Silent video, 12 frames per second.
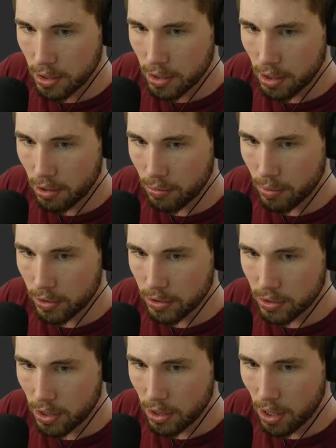Current world is
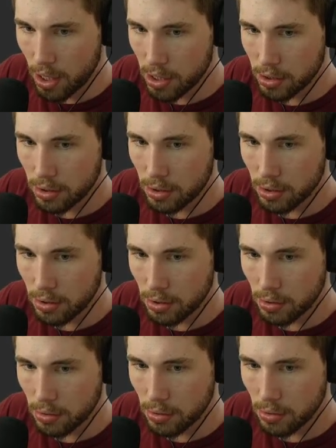not.
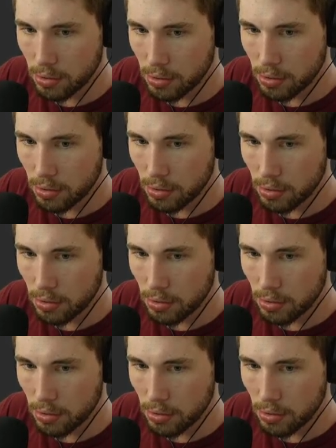Oh.